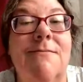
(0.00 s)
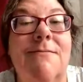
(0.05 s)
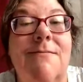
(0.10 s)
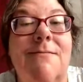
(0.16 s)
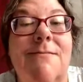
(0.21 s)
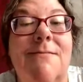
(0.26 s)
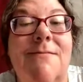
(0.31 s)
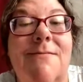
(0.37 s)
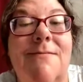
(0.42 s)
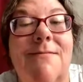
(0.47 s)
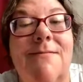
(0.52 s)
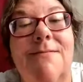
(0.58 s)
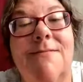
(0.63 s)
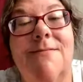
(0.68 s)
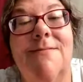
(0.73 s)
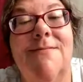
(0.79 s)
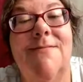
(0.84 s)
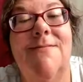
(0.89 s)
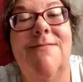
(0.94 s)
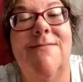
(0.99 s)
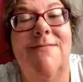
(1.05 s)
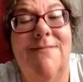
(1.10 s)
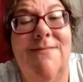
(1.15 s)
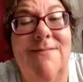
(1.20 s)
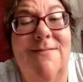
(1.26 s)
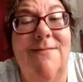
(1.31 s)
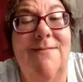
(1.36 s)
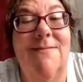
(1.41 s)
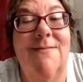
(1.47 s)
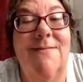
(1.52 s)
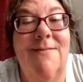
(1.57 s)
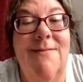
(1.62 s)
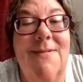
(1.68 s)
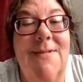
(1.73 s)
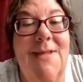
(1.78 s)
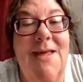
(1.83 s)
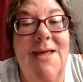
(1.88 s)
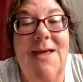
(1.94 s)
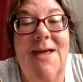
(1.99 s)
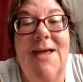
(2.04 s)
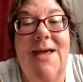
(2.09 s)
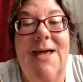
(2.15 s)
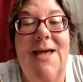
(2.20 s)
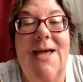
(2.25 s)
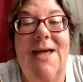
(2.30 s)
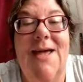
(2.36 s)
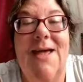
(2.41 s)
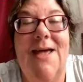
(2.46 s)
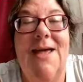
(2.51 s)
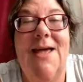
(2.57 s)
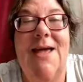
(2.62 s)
(silence)